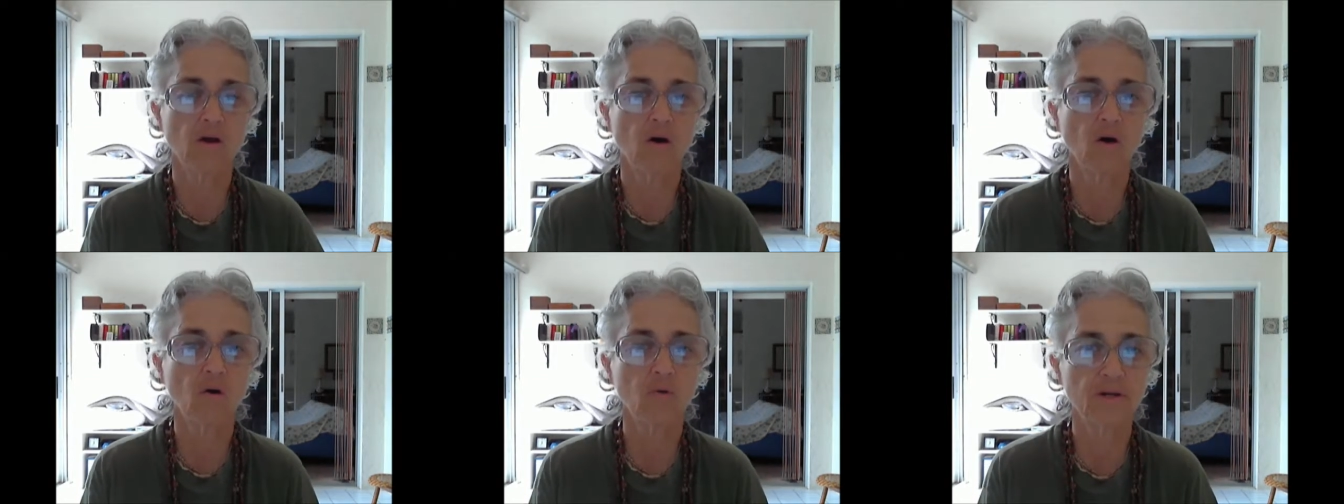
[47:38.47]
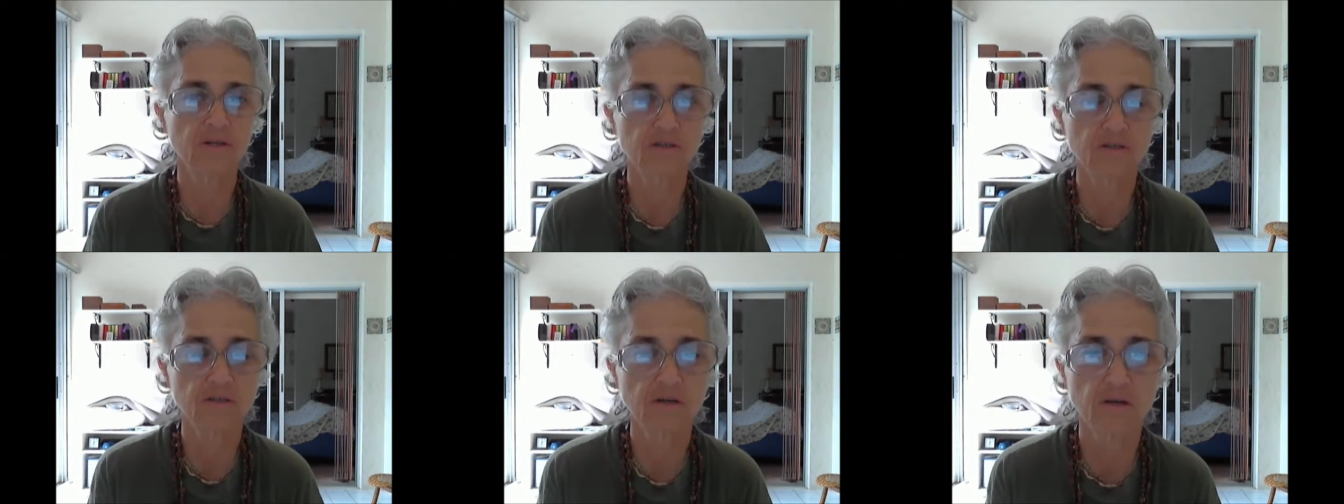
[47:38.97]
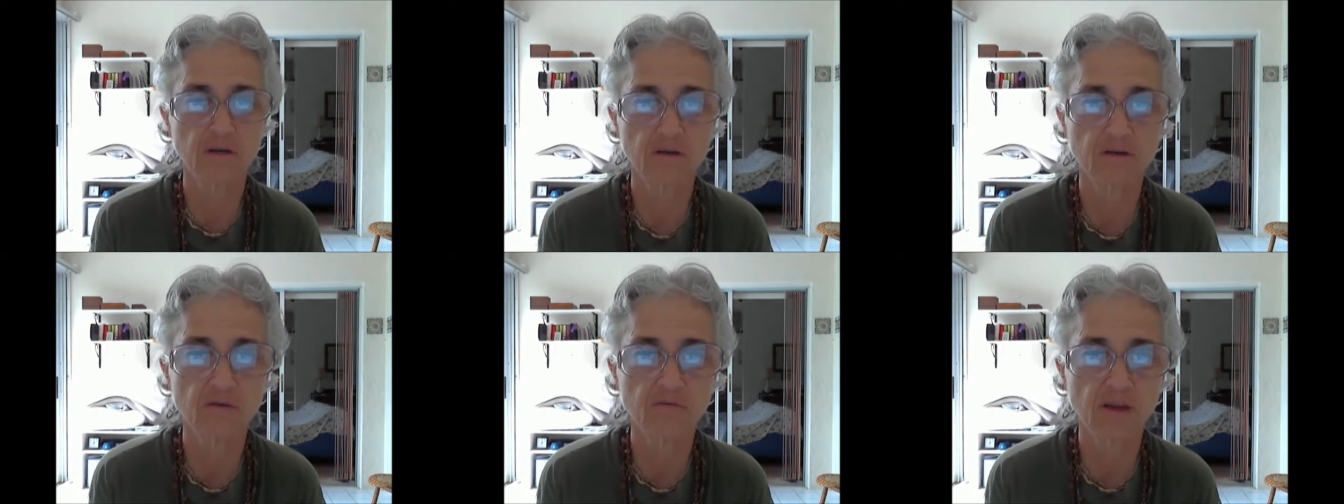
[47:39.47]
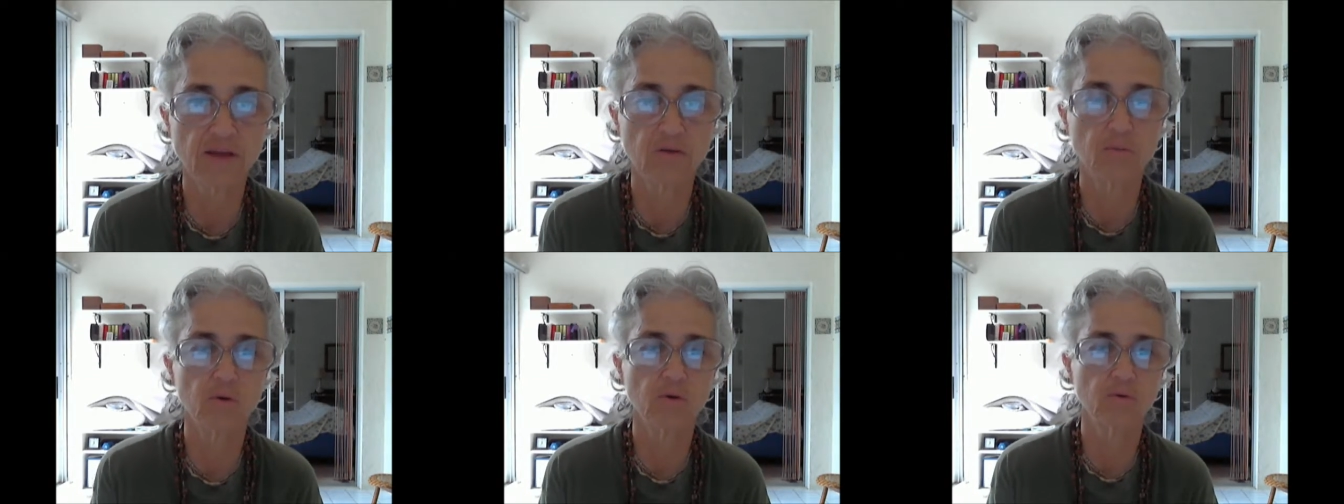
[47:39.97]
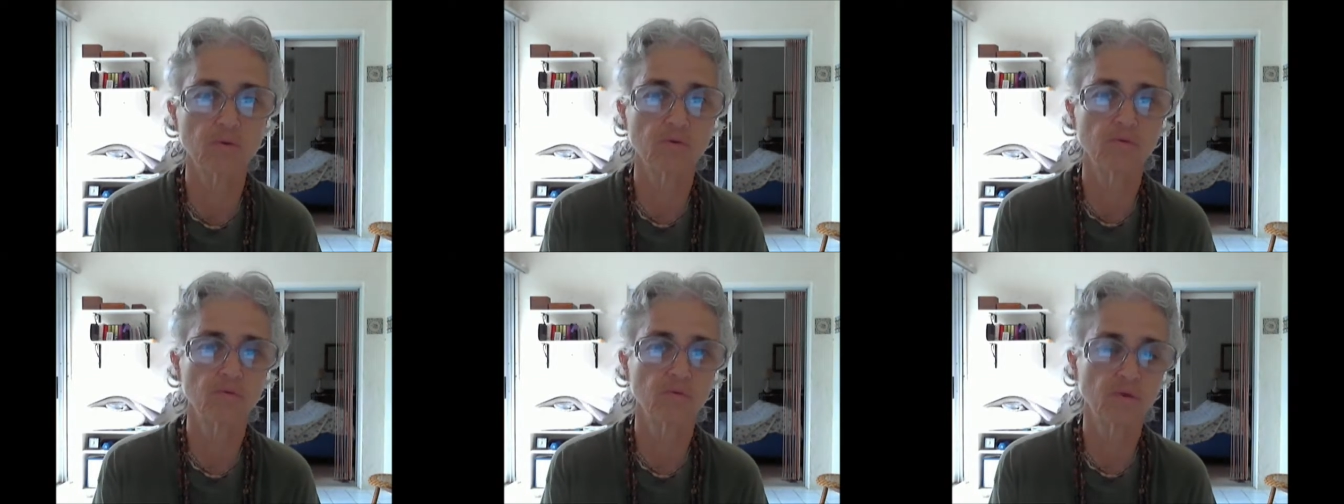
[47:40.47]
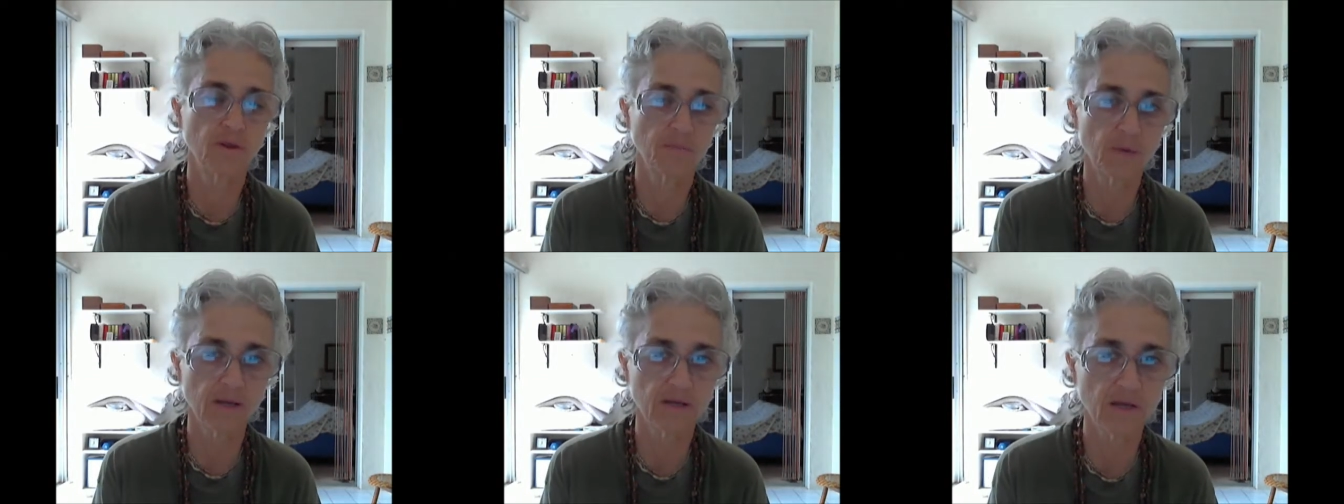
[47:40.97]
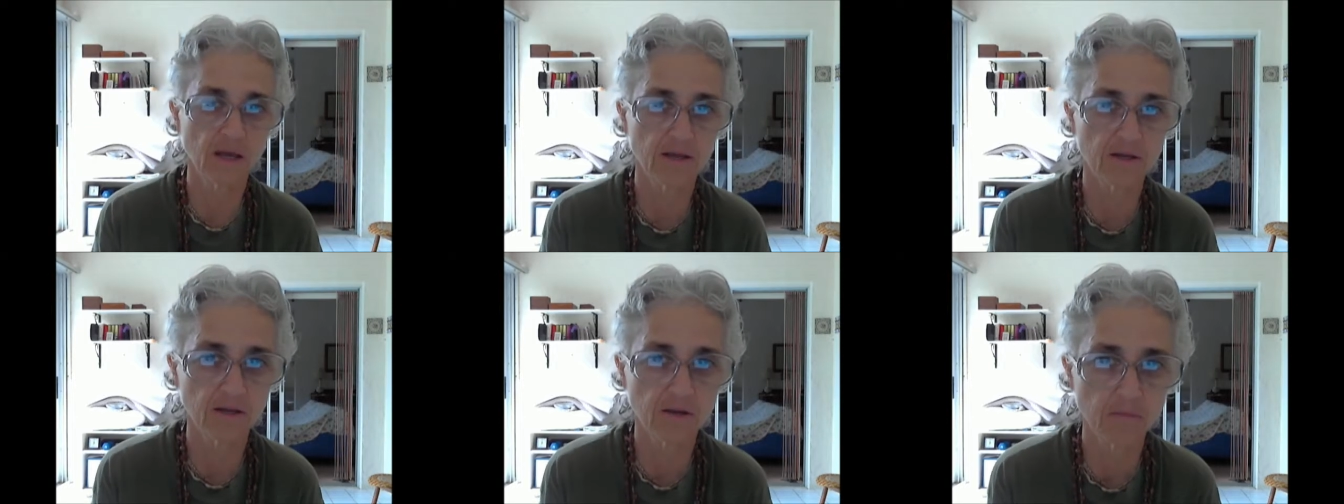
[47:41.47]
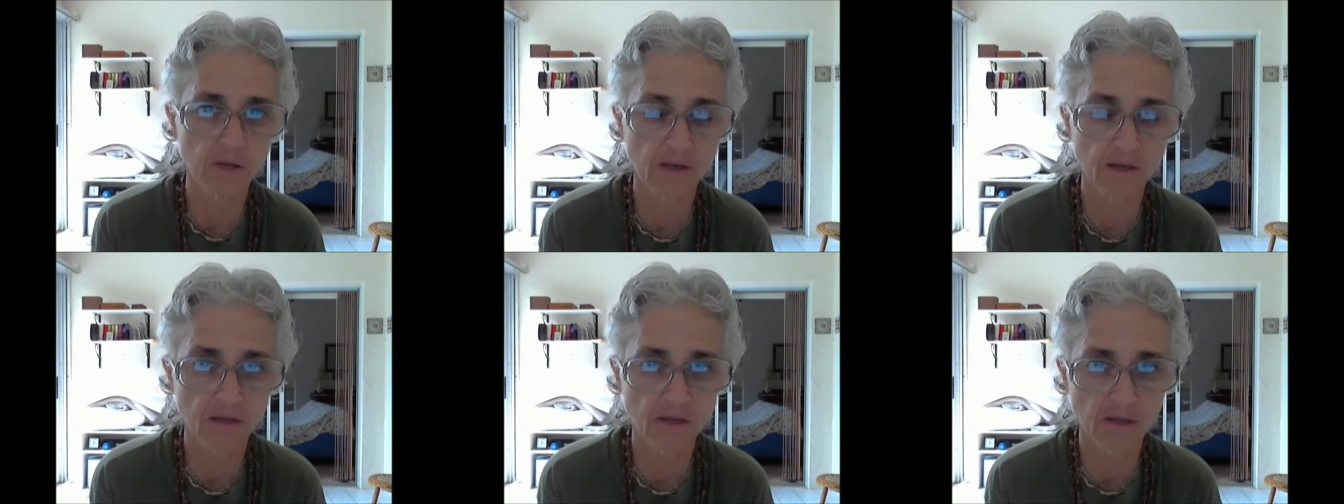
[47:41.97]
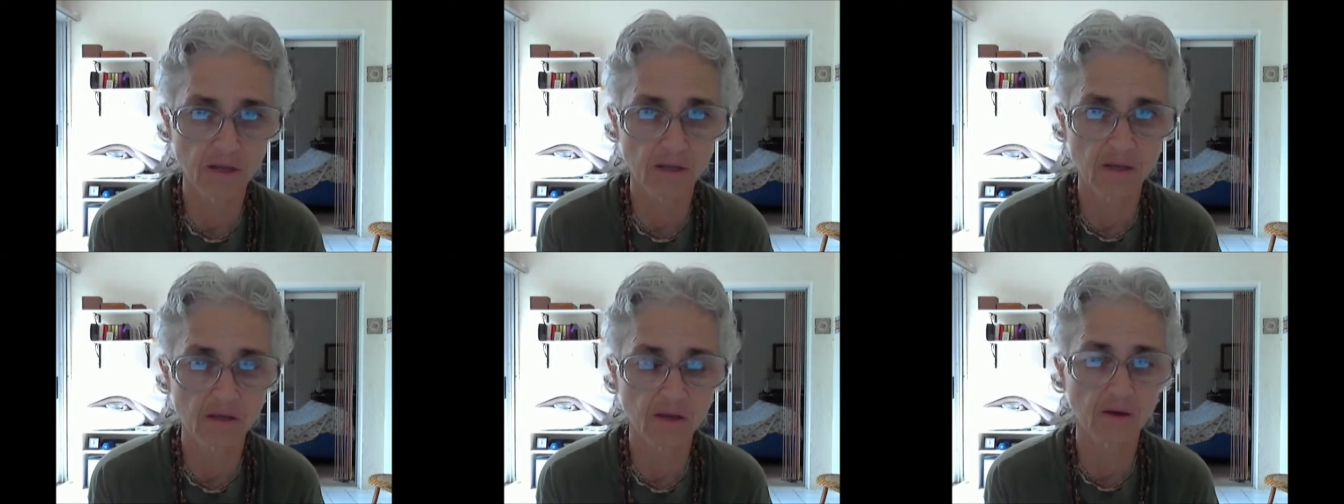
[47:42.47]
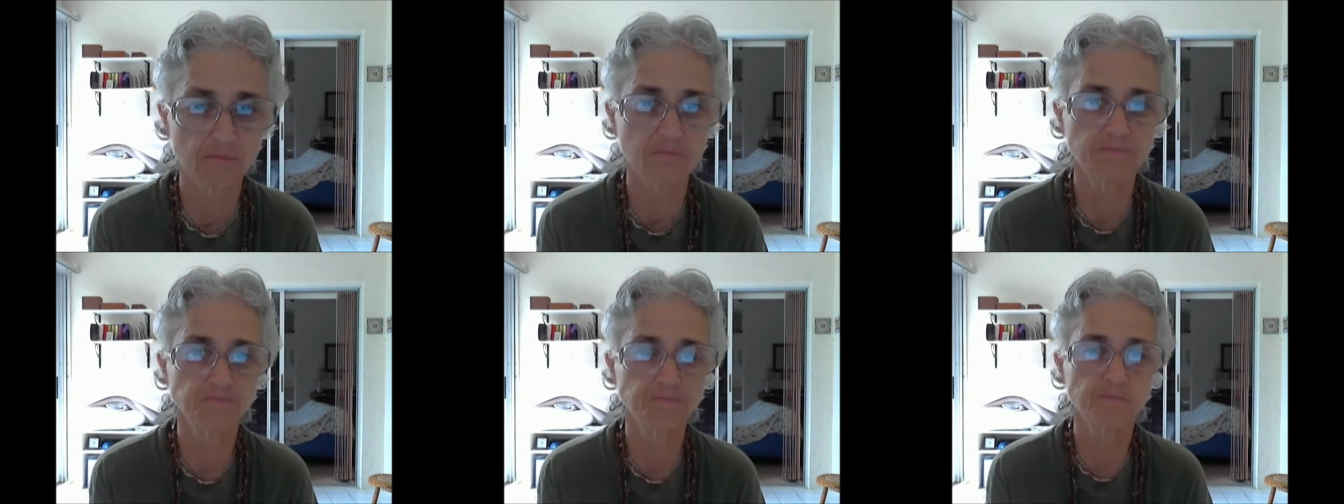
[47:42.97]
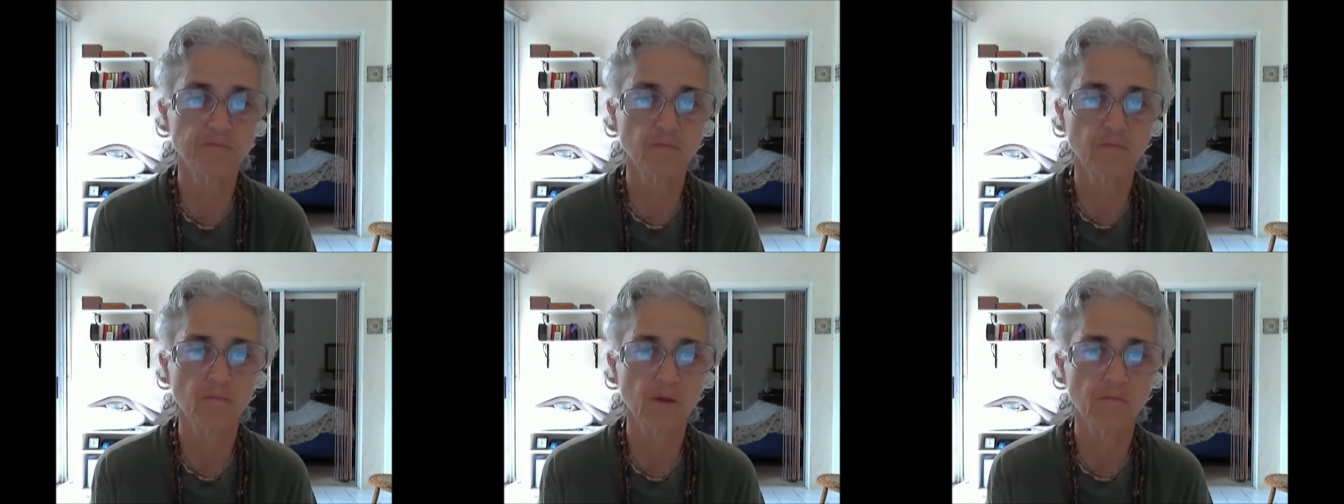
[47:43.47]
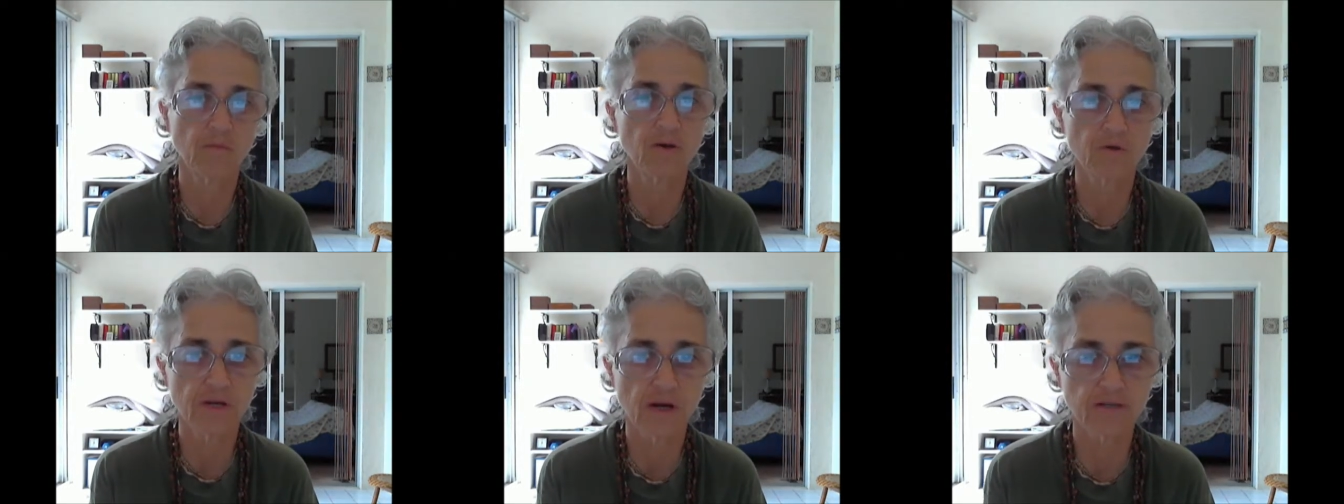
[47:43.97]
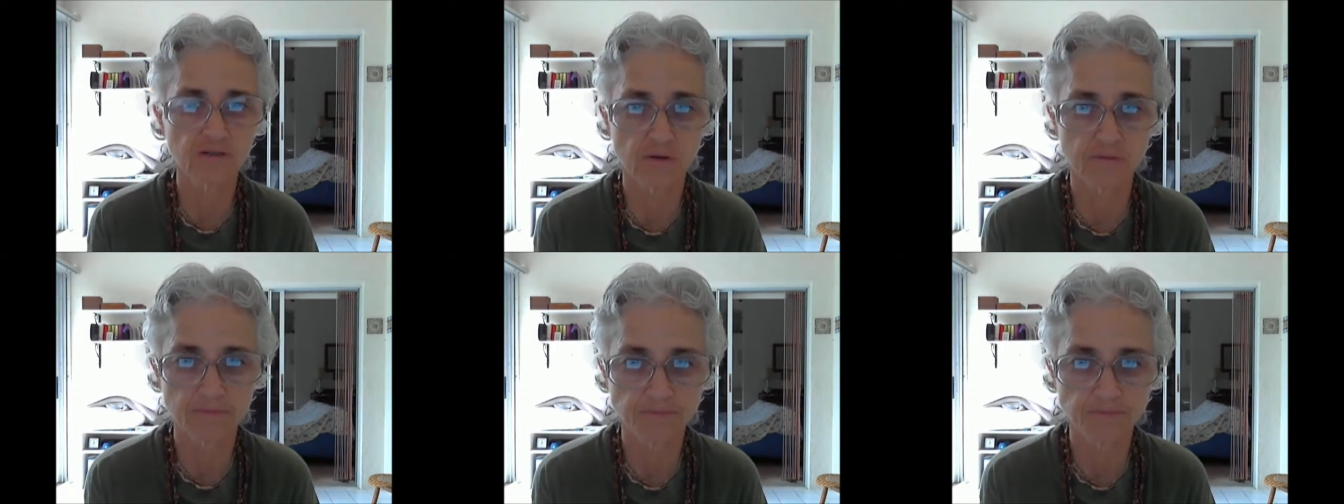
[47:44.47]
always available and meditate in Bhadarik Ashram,